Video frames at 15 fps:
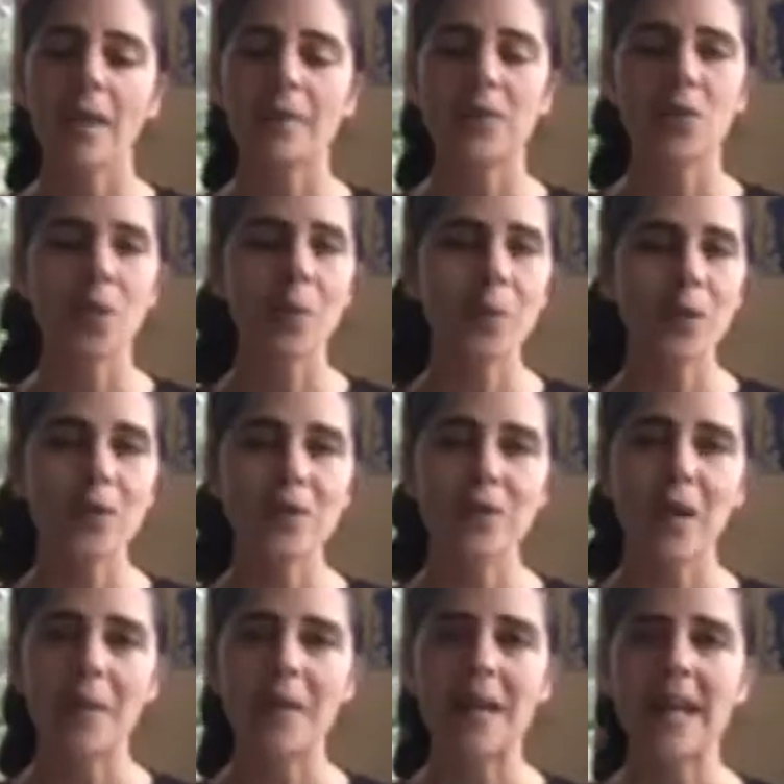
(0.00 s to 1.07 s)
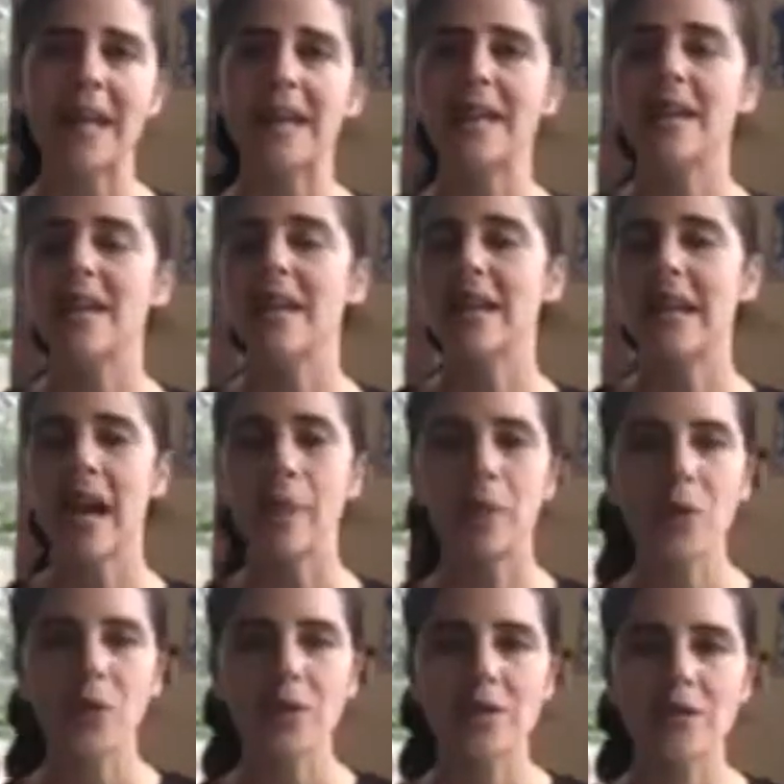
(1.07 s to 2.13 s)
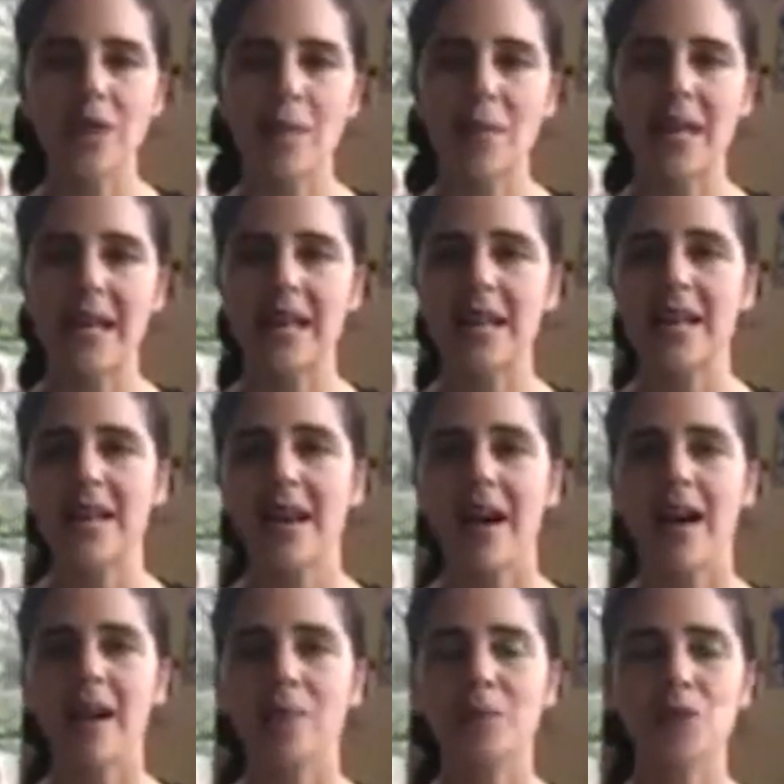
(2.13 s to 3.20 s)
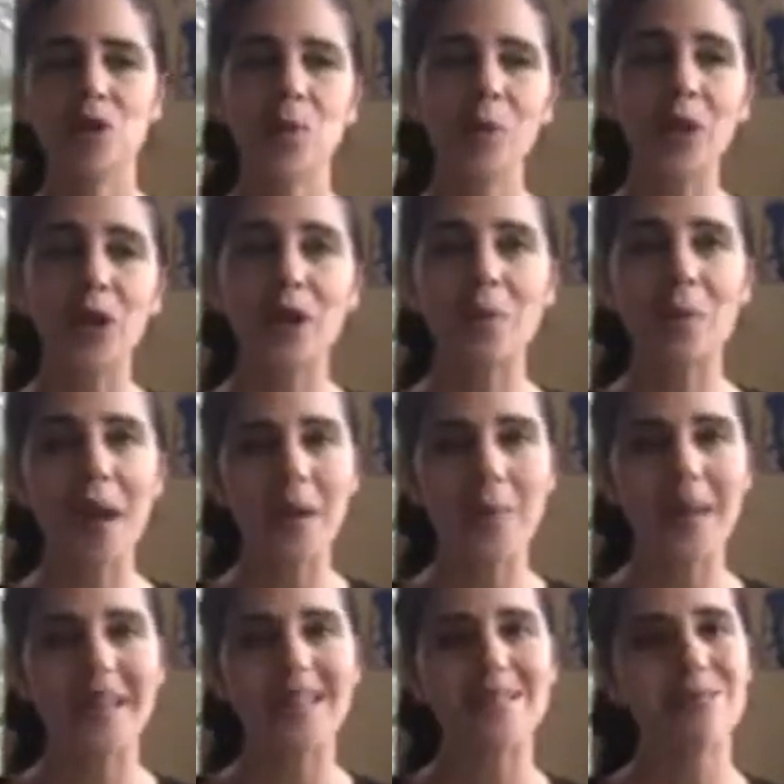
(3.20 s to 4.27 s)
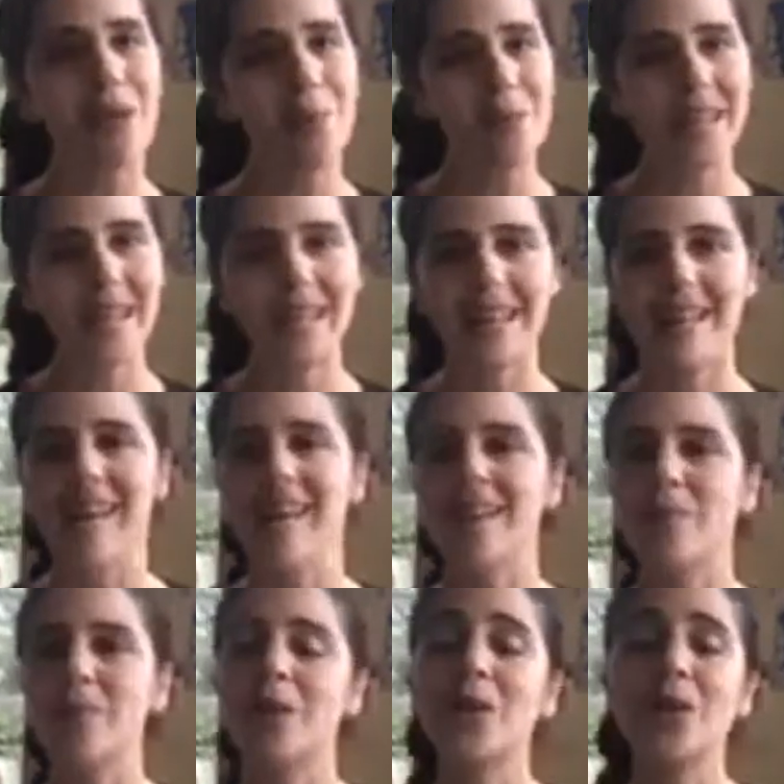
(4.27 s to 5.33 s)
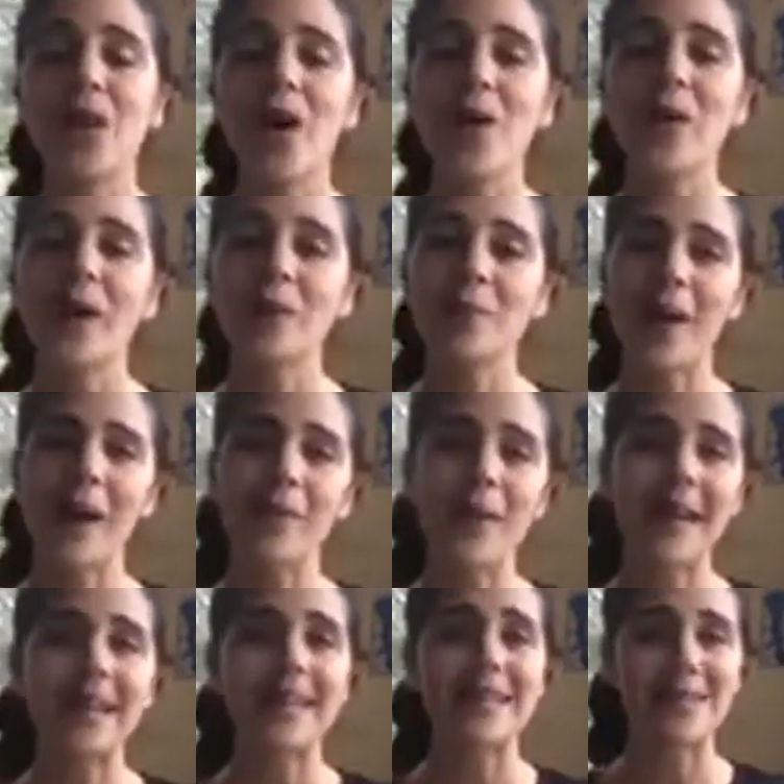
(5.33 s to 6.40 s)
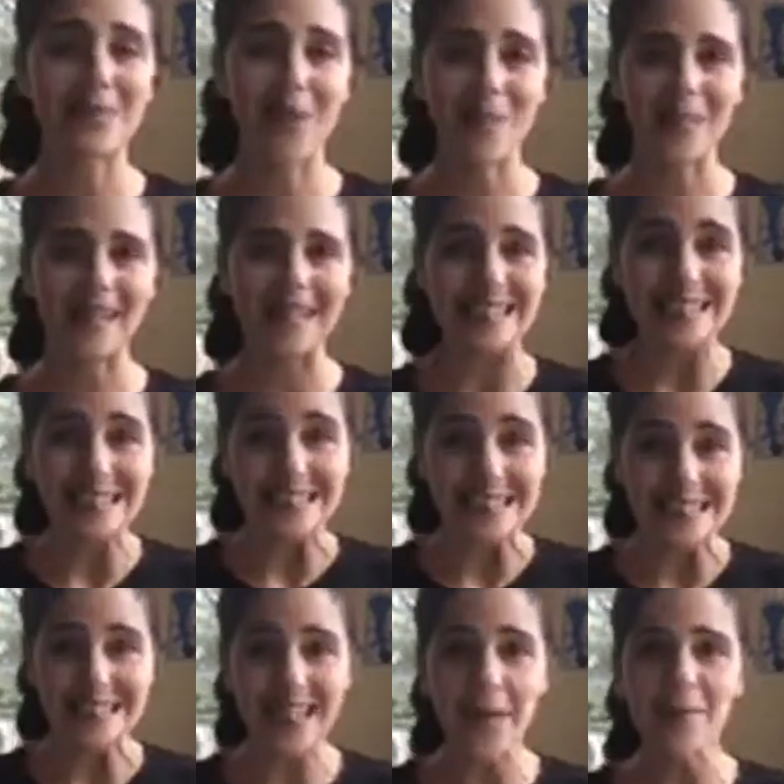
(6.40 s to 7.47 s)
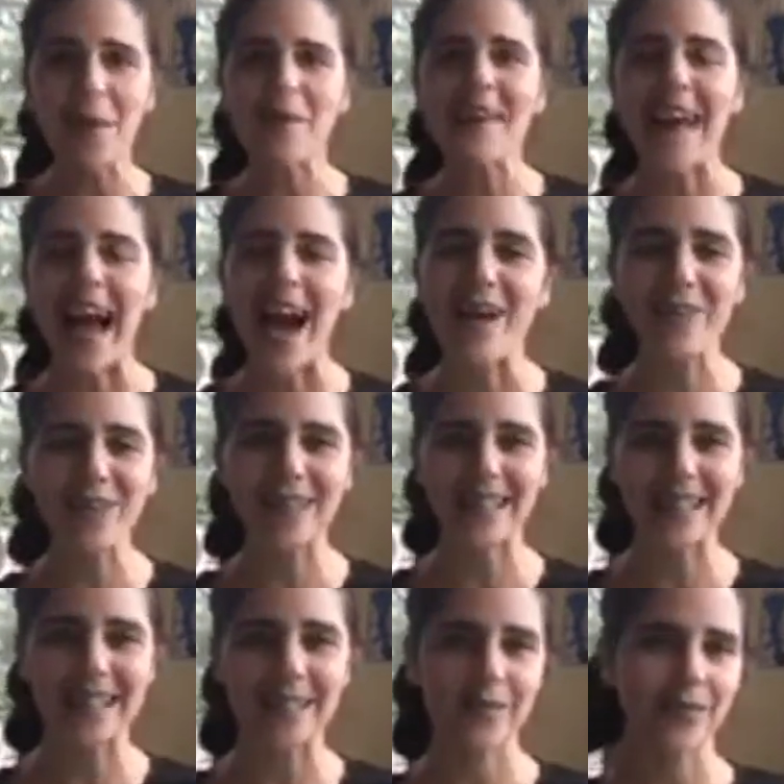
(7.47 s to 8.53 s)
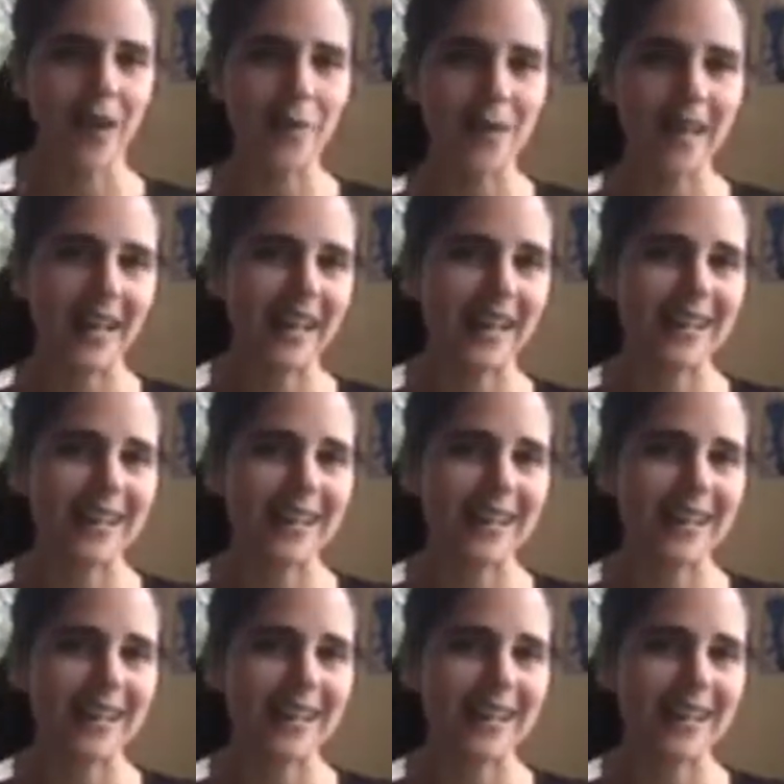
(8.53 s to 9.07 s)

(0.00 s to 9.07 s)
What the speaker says: Scorpio is feminine, Capricorn's feminine. Jupiter in my mind is feminine. Pluto in my mind is feminine. Maybe everything's feminine